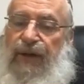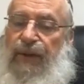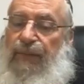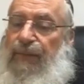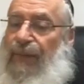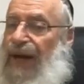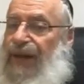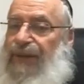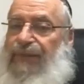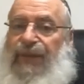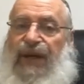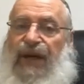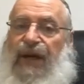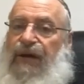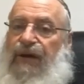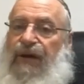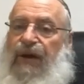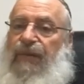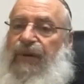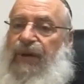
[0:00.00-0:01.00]
Might be a
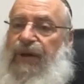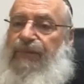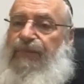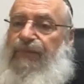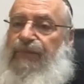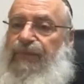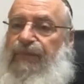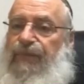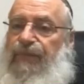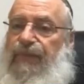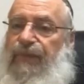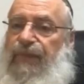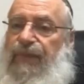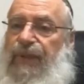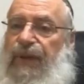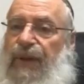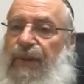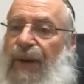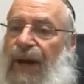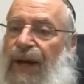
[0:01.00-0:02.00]
grama,
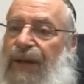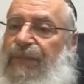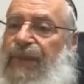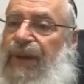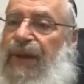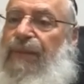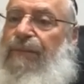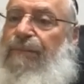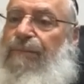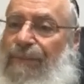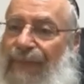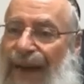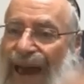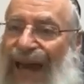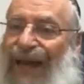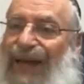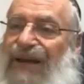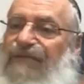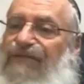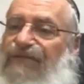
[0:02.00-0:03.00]
might be
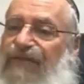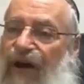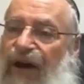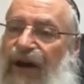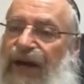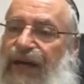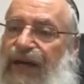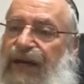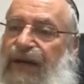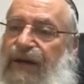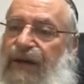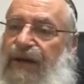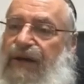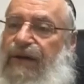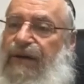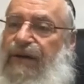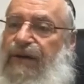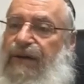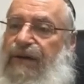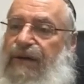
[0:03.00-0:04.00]
magnifying
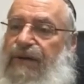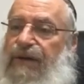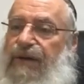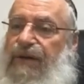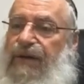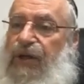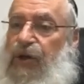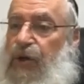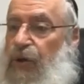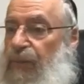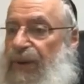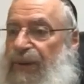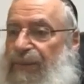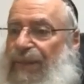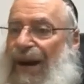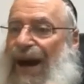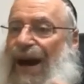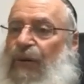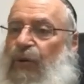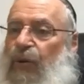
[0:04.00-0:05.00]
human
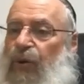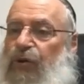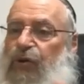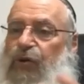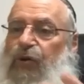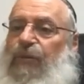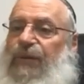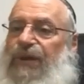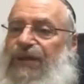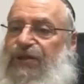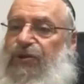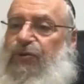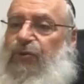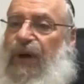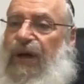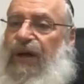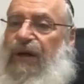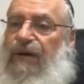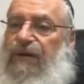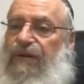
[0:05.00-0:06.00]
power, human
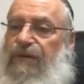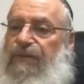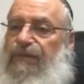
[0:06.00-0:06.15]
strength,